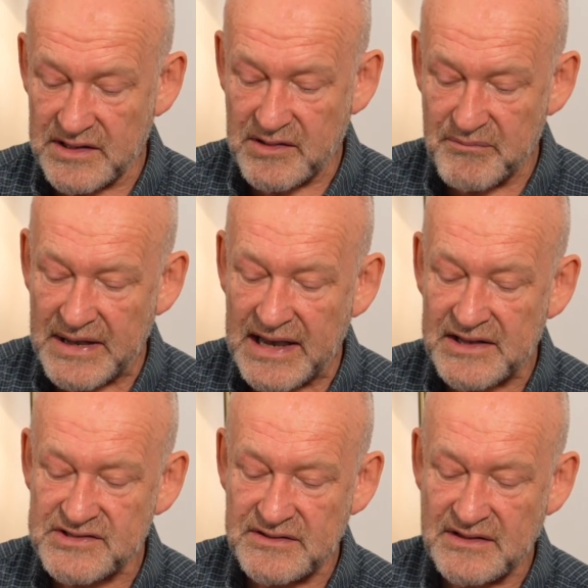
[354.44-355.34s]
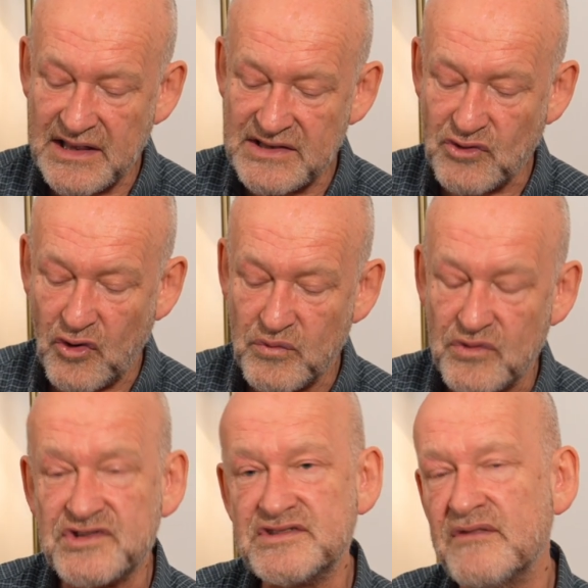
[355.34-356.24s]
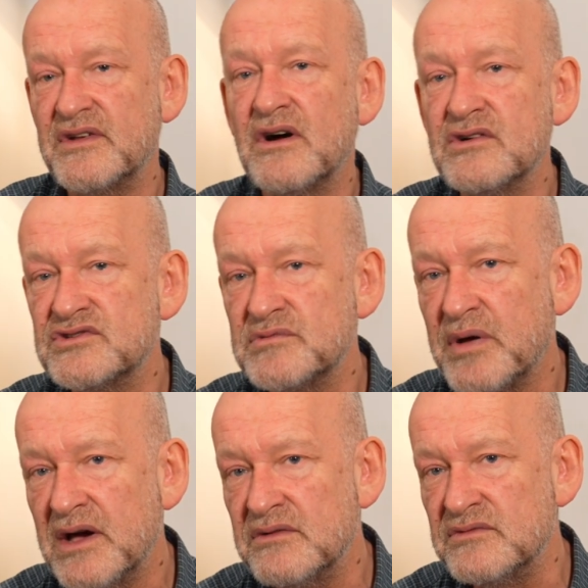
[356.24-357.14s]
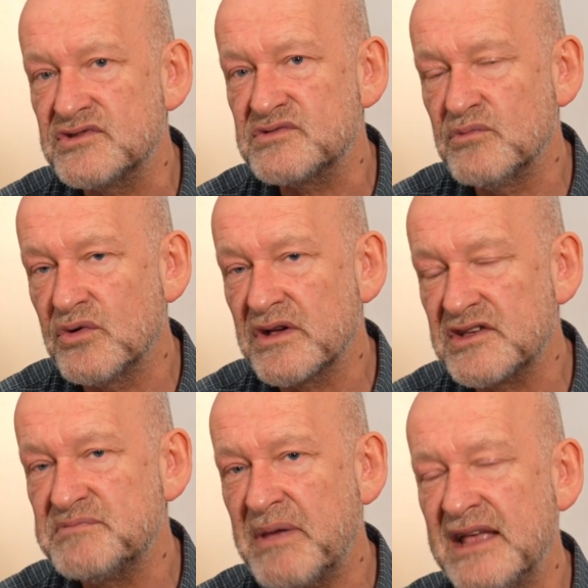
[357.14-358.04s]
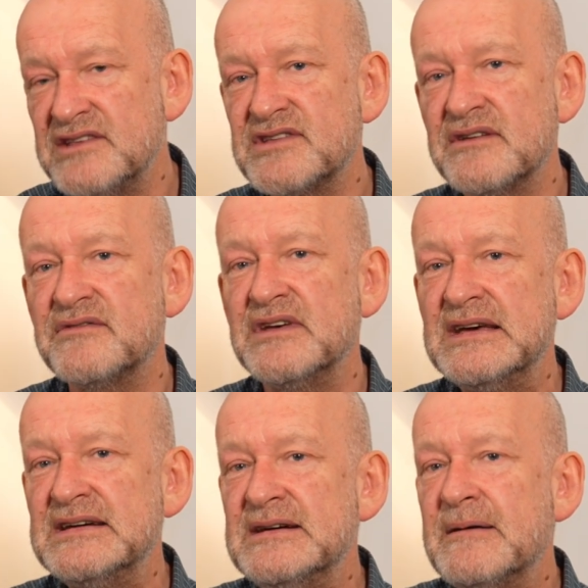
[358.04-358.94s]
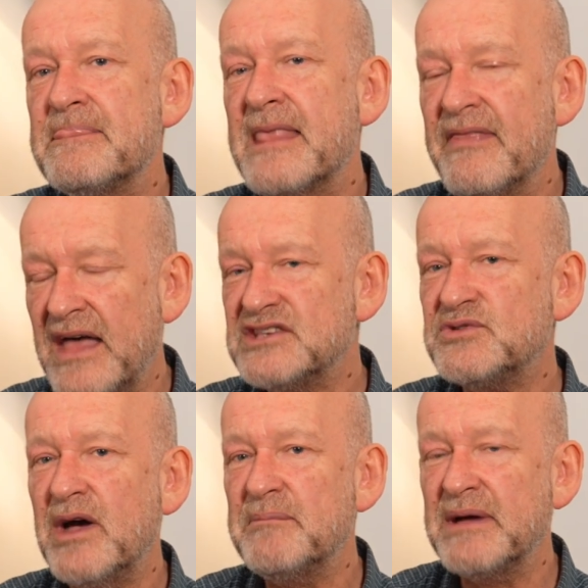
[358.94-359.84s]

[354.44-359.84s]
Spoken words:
in comparison, is almost £700 more expensive. And that's quite a